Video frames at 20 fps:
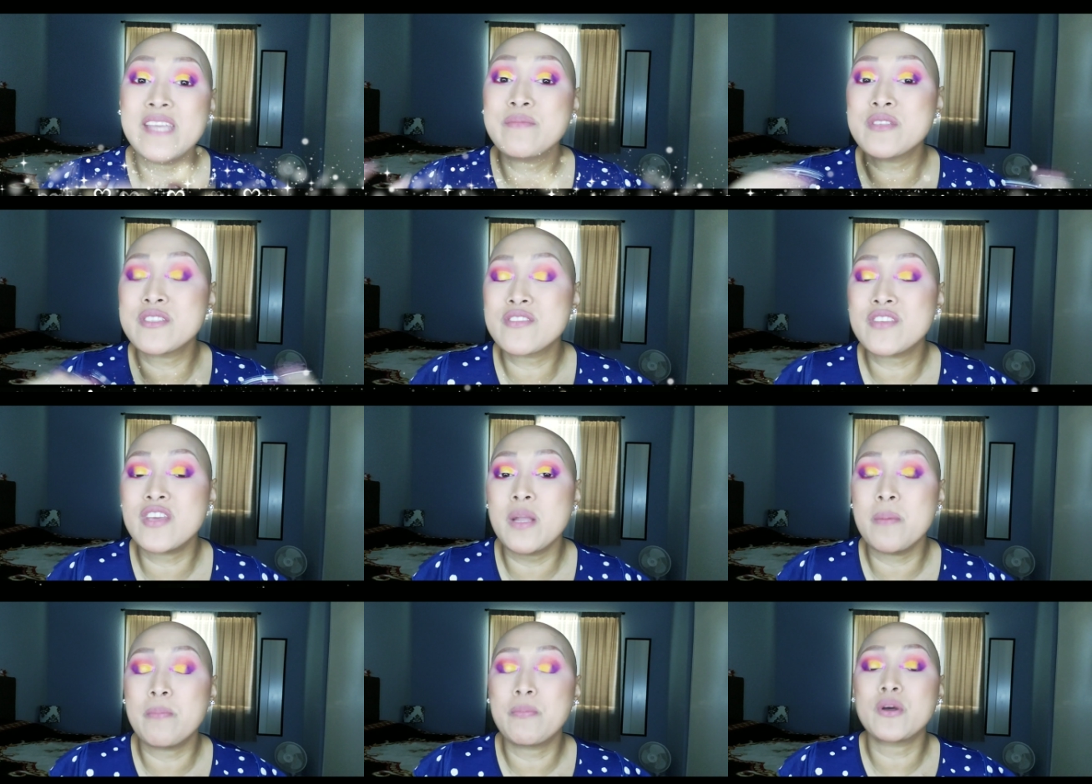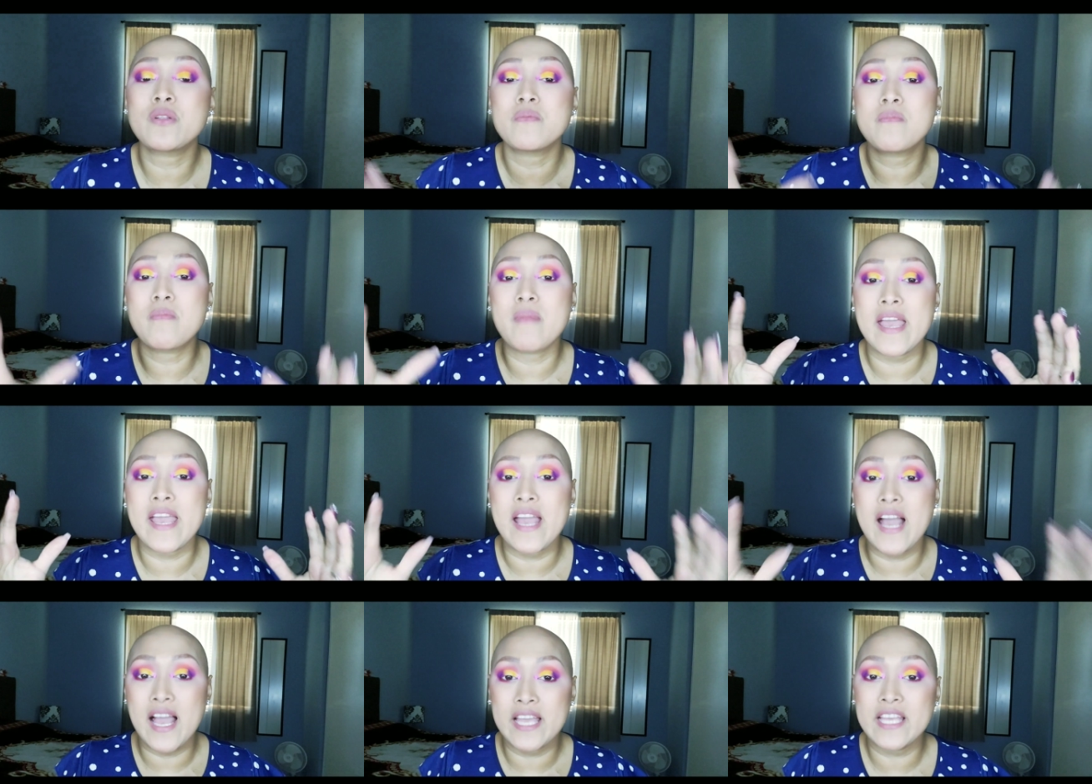am just gonna put
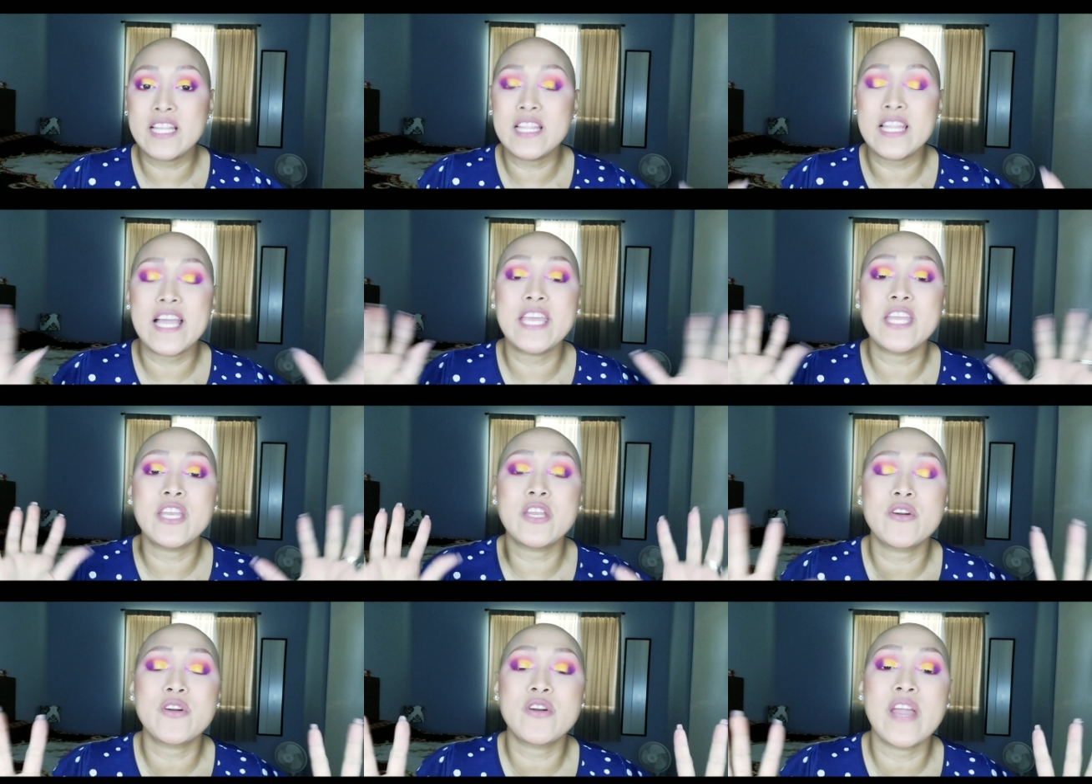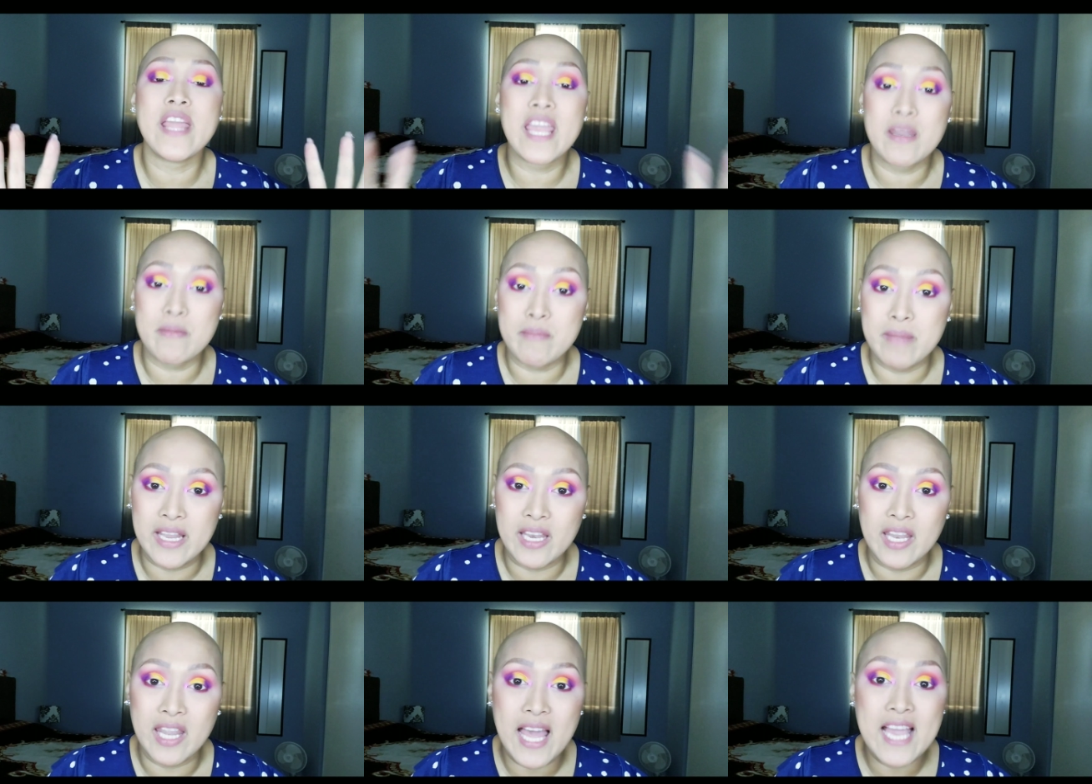my eyeliner and
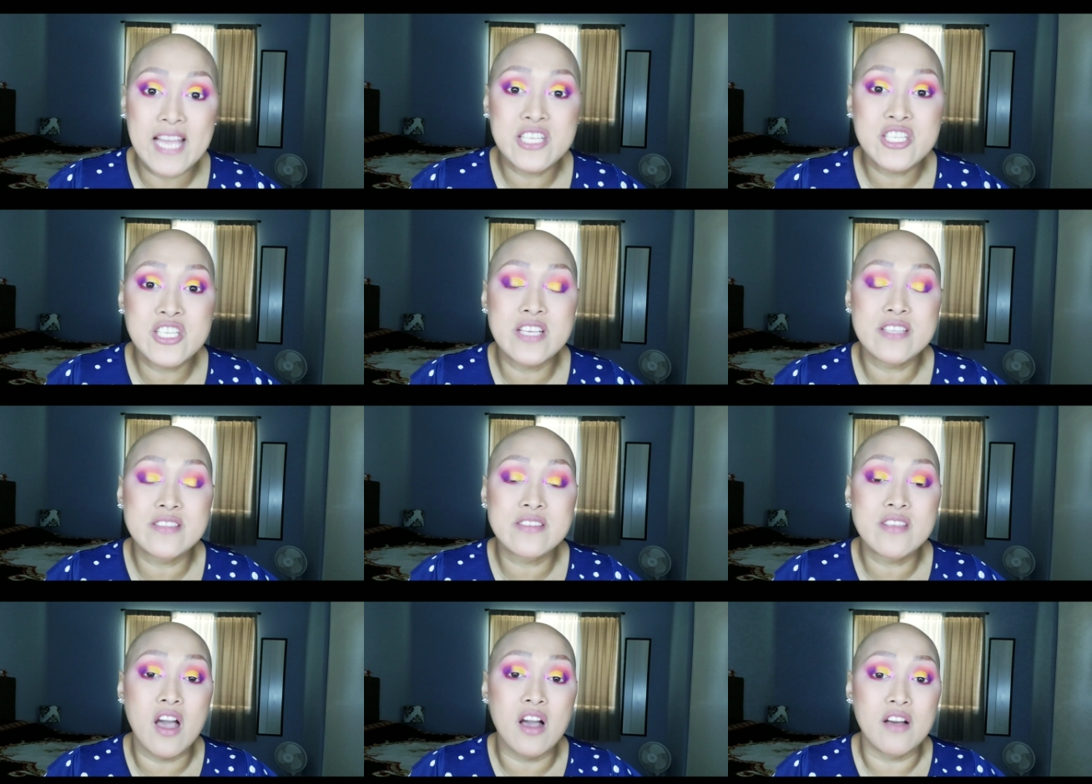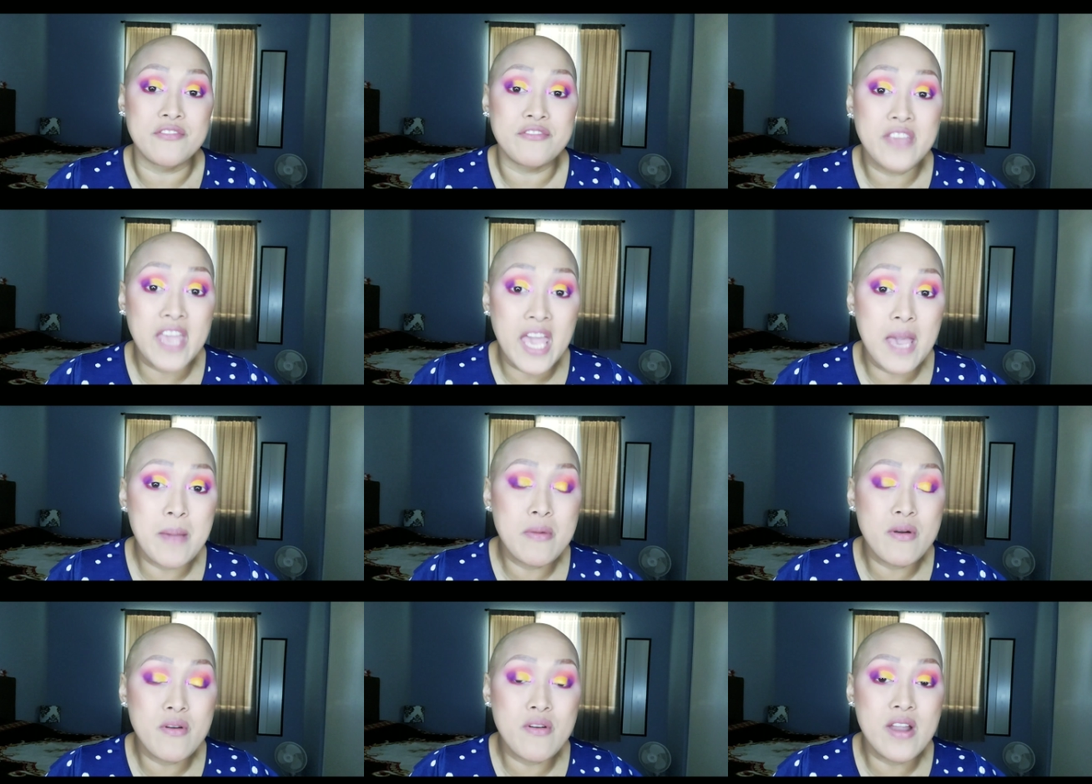my lashes off
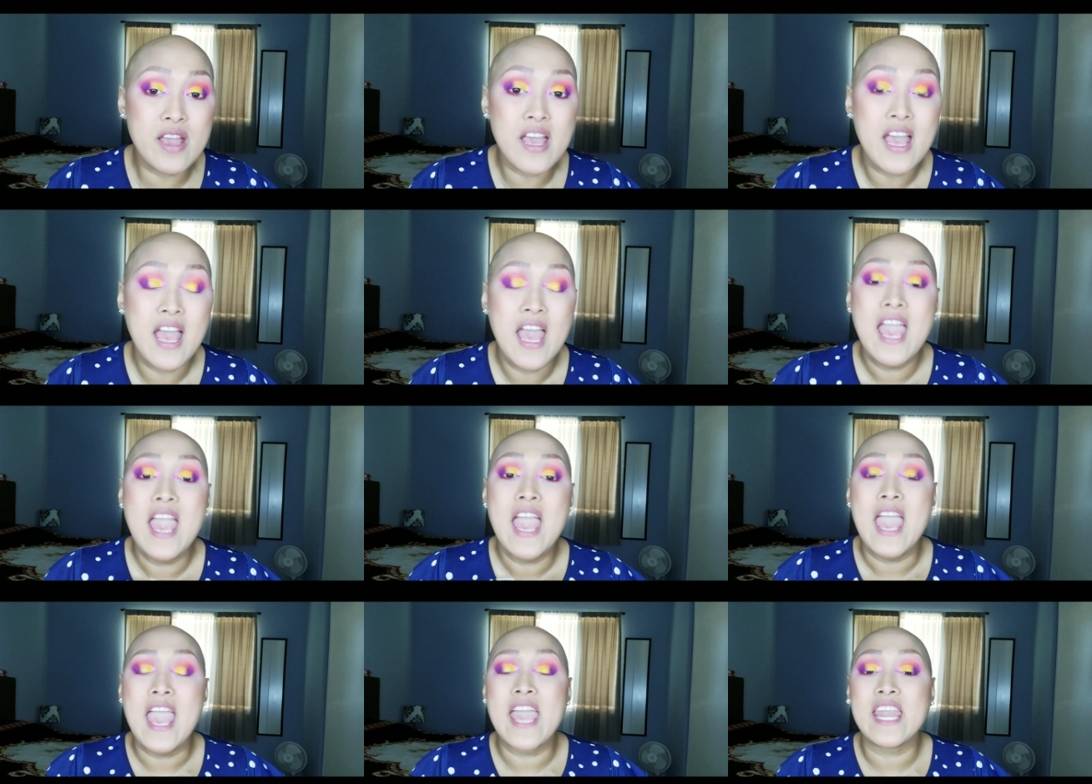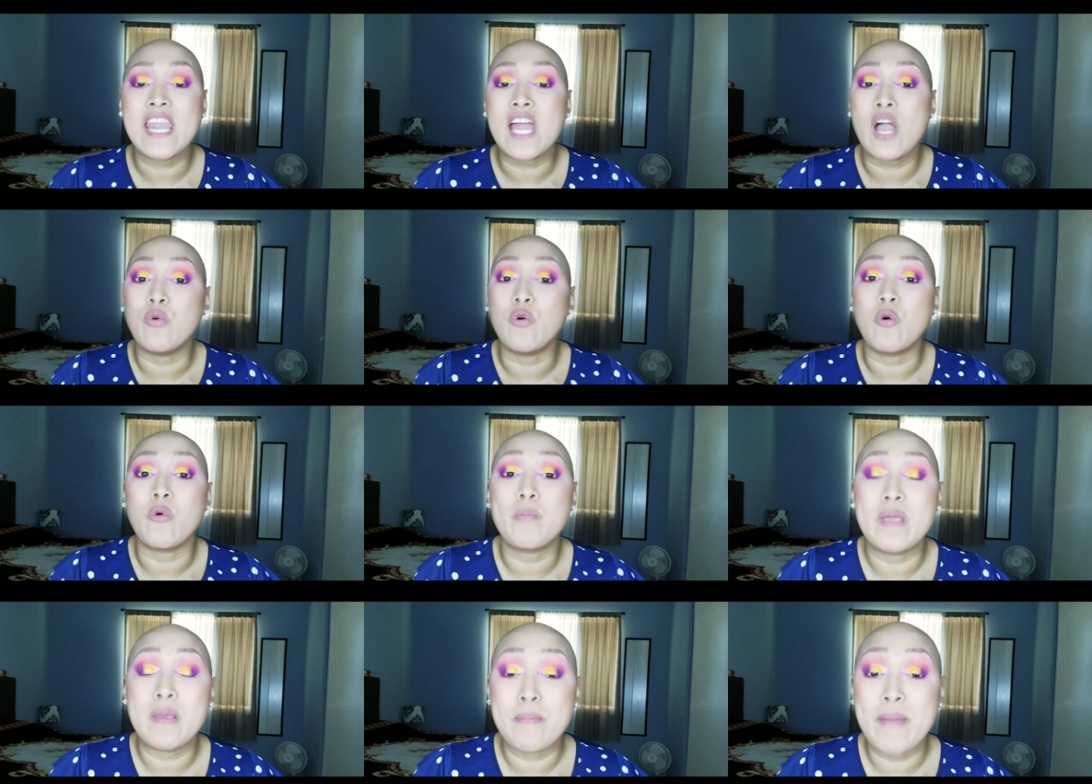camera and I
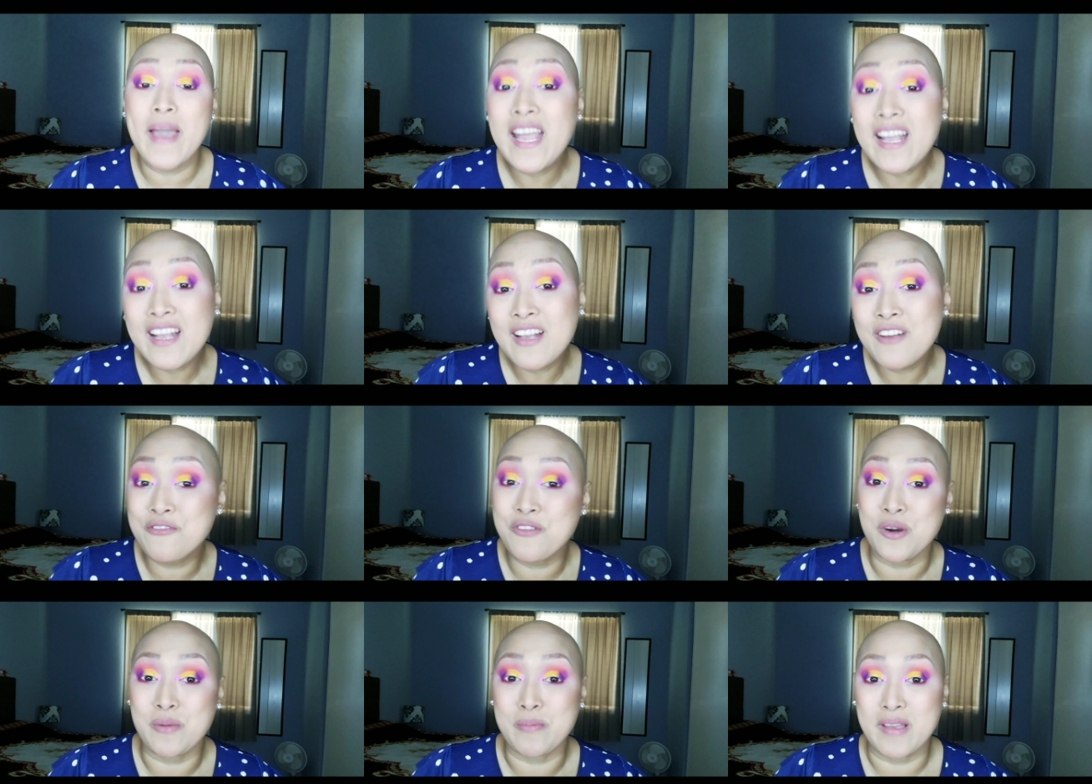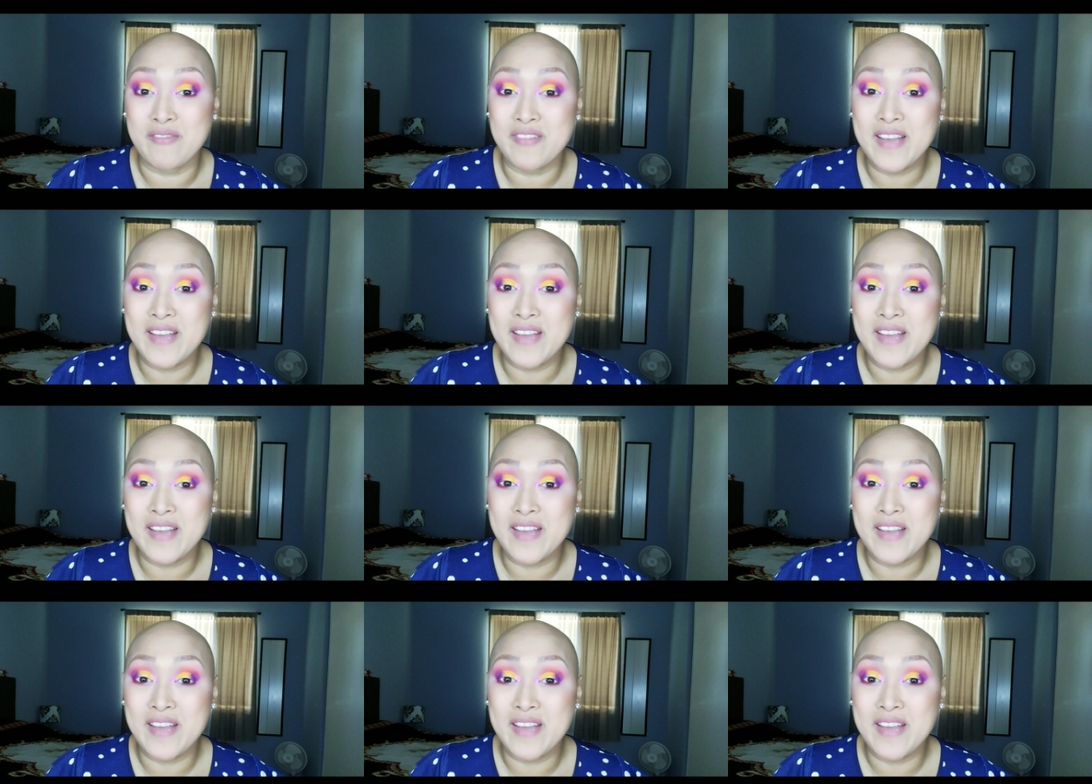will be back for my